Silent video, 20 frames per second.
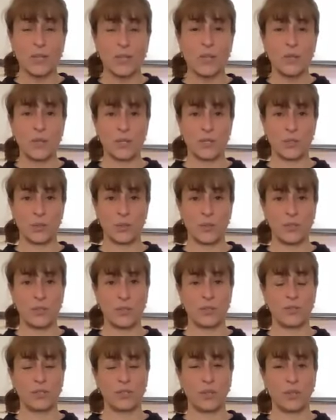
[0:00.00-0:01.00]
you're doing
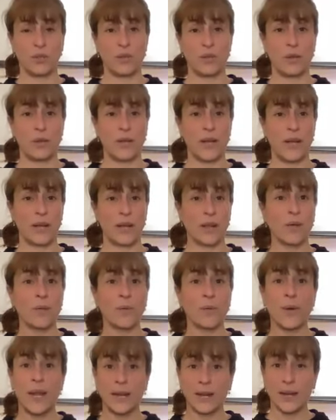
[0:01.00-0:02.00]
your yoga
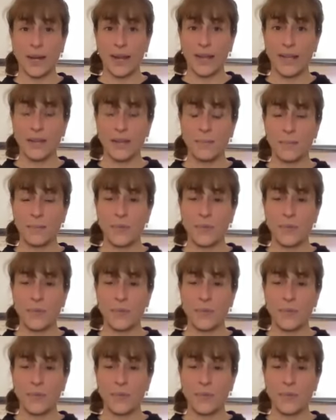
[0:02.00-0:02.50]
correctly.